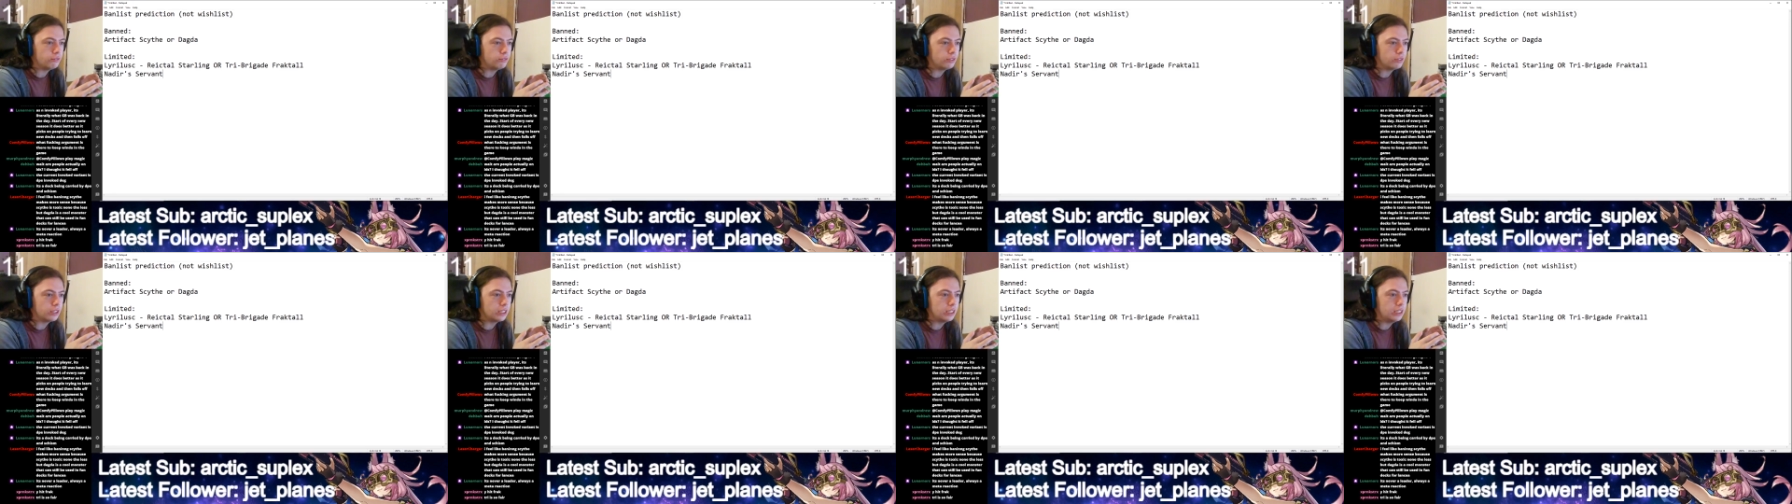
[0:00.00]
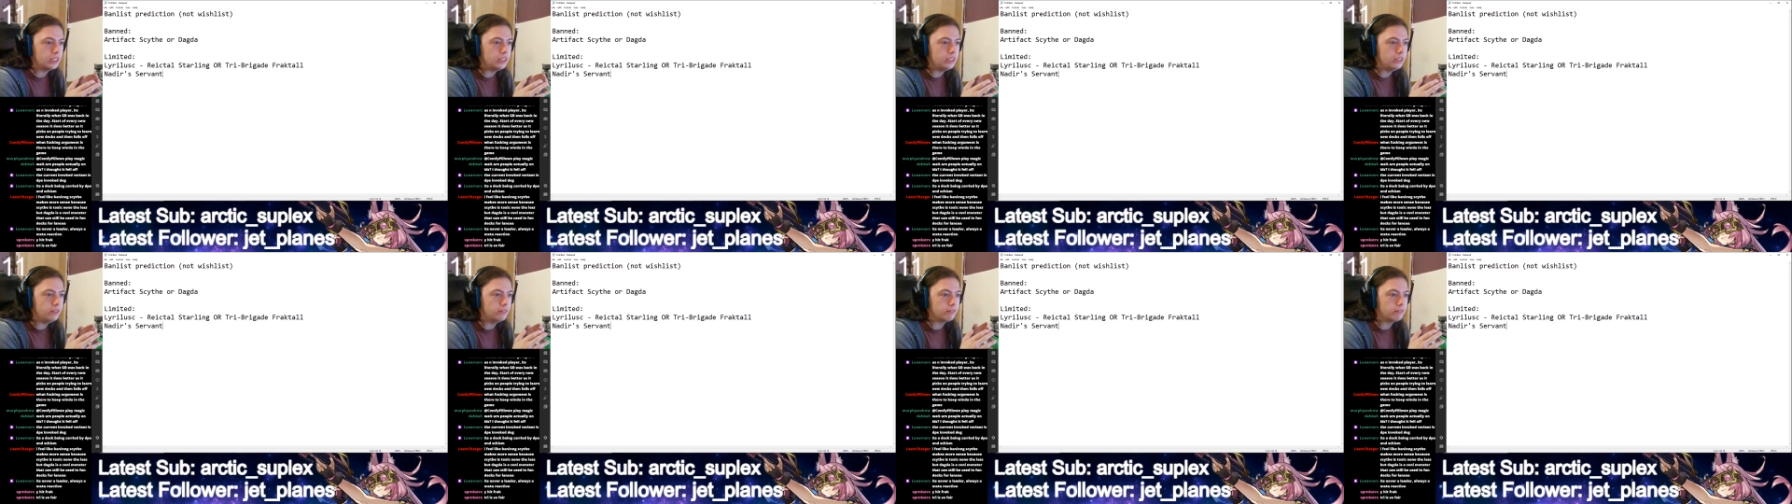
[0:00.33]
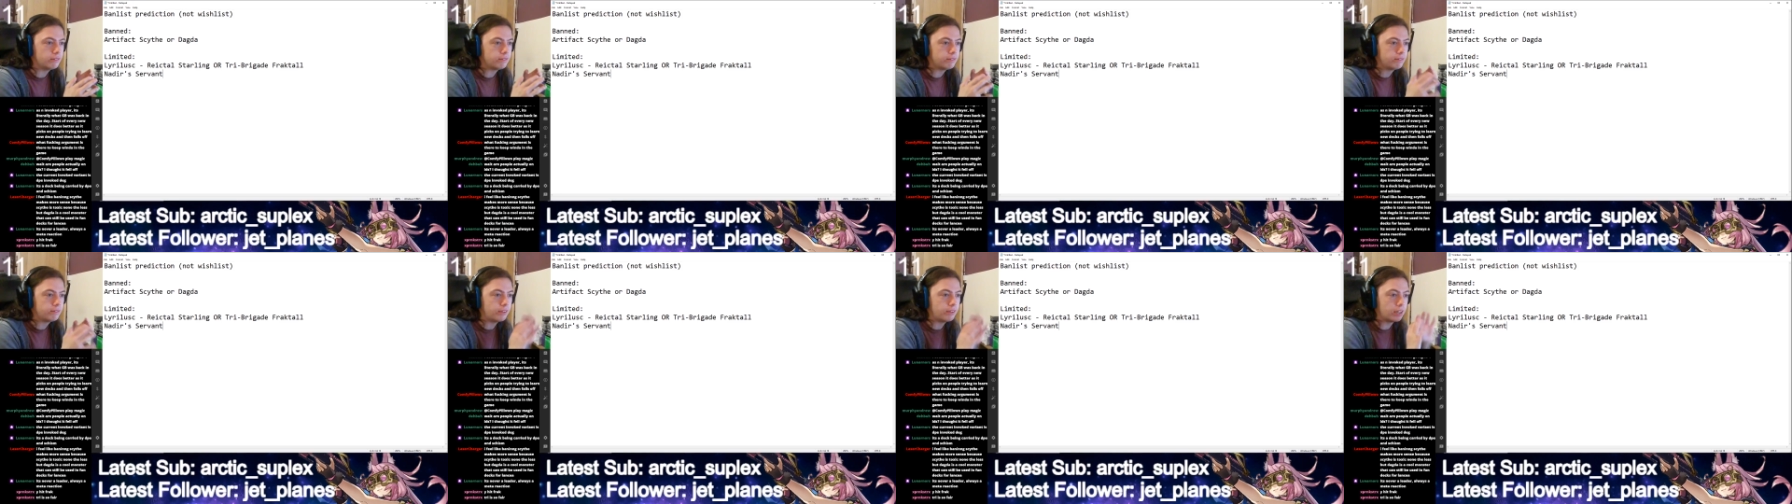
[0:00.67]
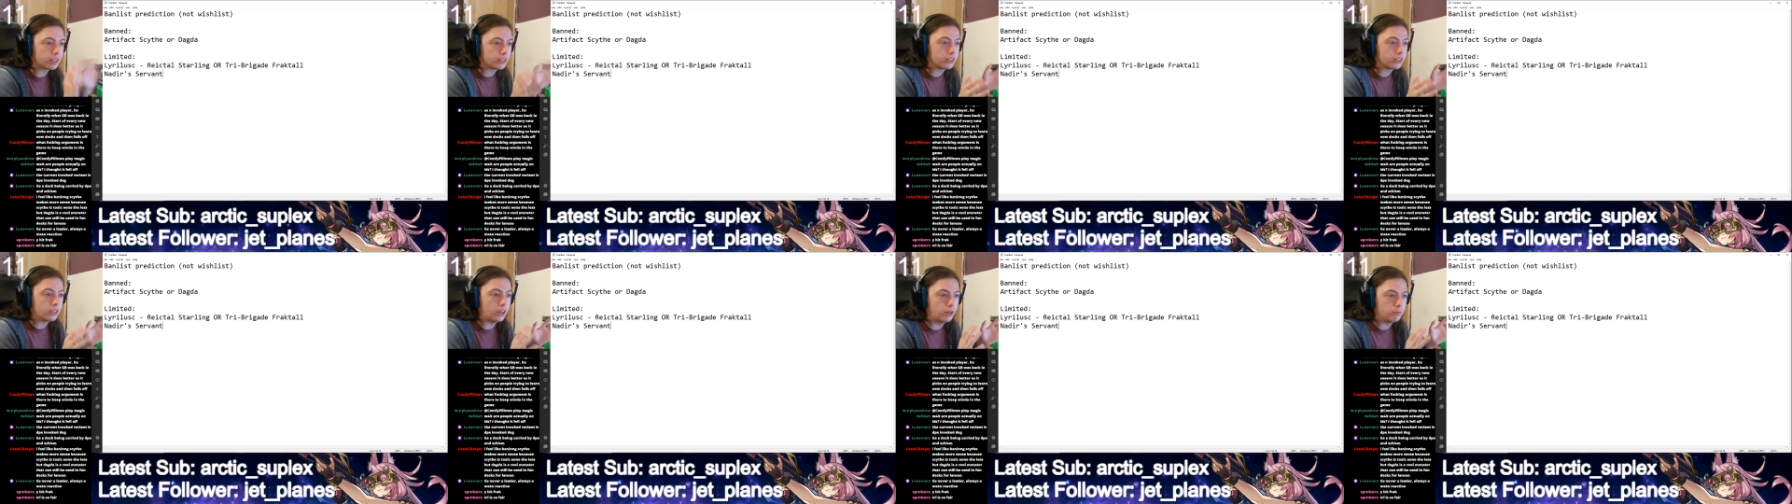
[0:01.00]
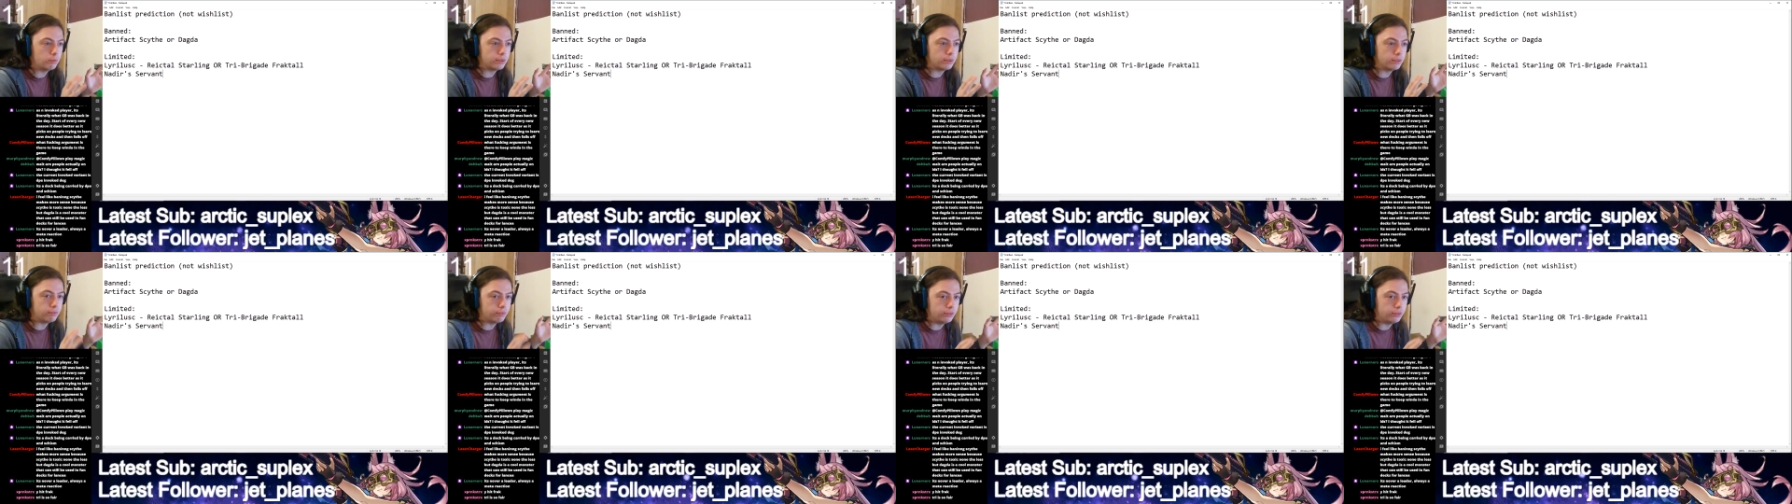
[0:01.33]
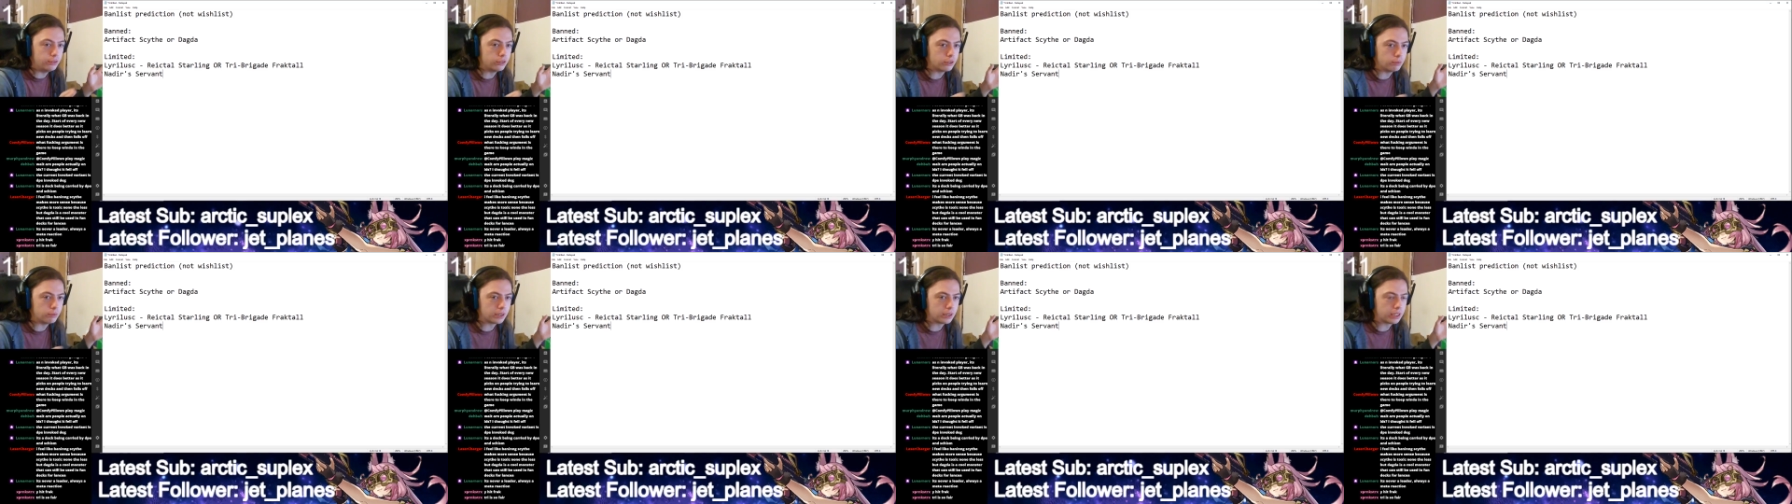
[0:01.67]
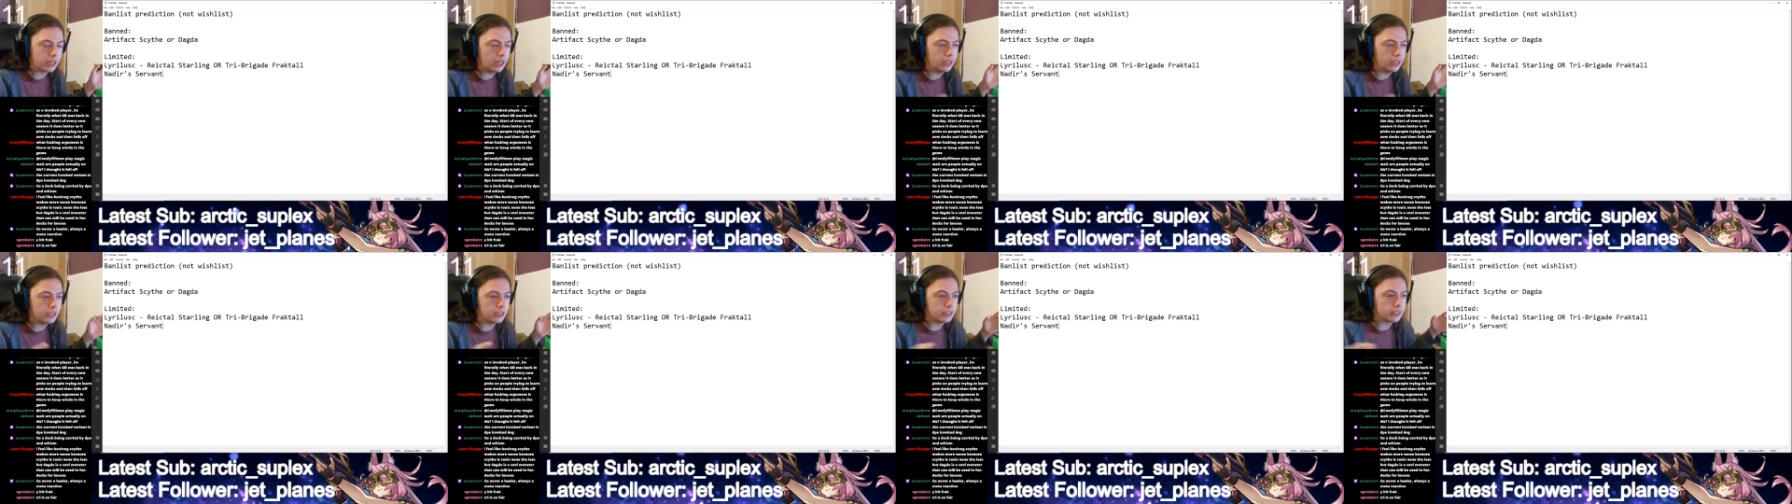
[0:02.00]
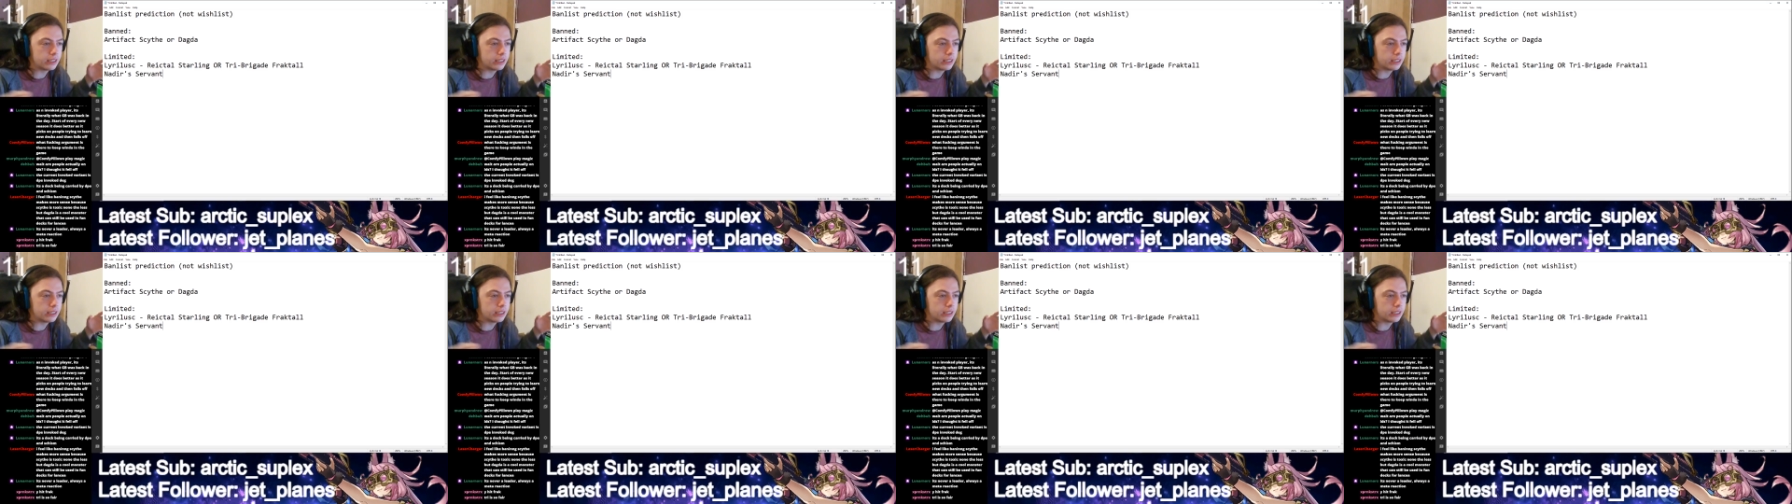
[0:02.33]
really fuck up the fusion mechanic.